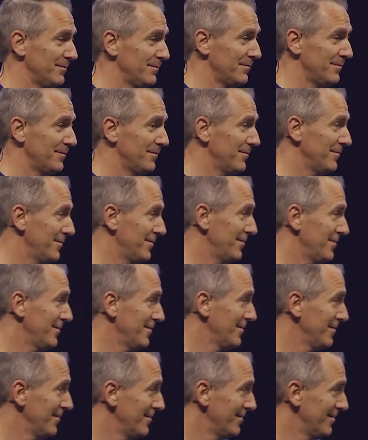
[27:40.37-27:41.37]

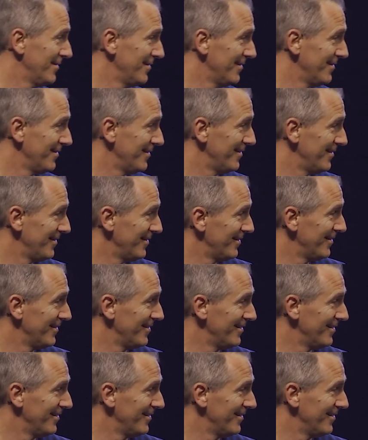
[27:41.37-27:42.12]
(silence)